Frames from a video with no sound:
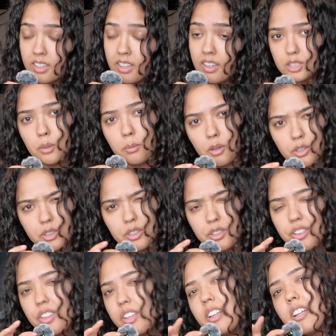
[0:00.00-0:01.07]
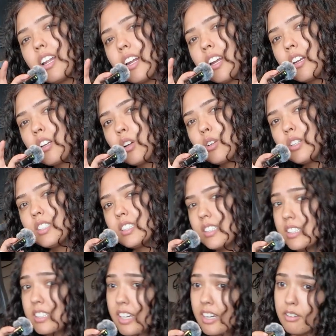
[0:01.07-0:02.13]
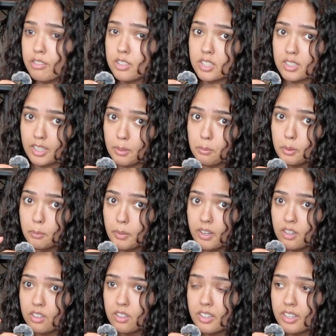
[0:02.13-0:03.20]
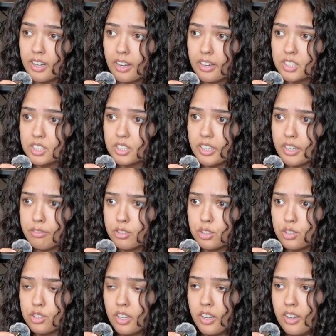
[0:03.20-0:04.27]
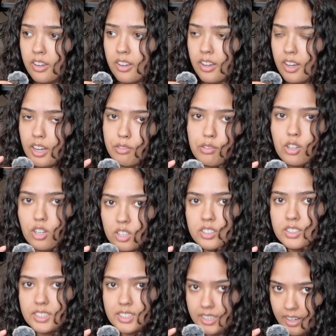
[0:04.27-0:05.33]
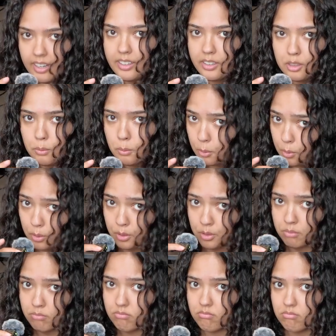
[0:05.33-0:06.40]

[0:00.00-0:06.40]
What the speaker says: Some other thing that I noticed is I've slept better, and actually I've gotten tired more.